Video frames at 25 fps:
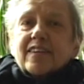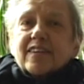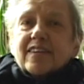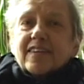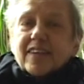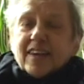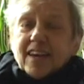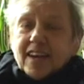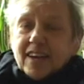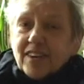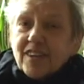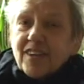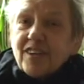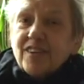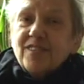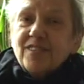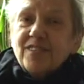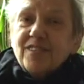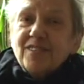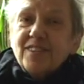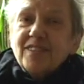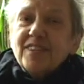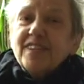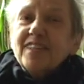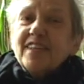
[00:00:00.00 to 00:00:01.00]
Can you?
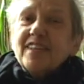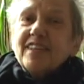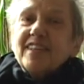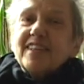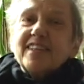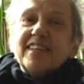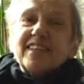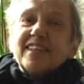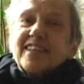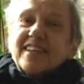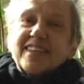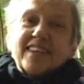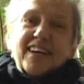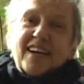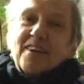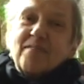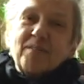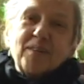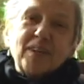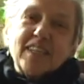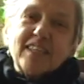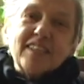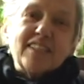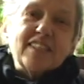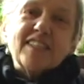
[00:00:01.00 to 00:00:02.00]
I
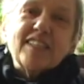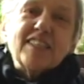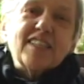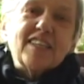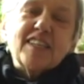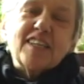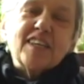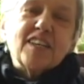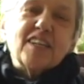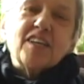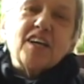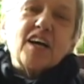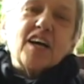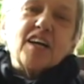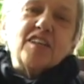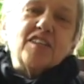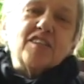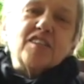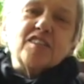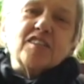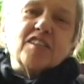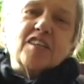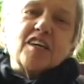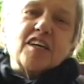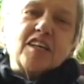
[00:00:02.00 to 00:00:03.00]
mean, isn't it a nice
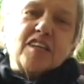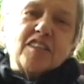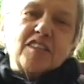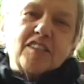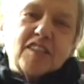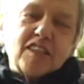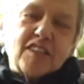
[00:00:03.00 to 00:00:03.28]
sight?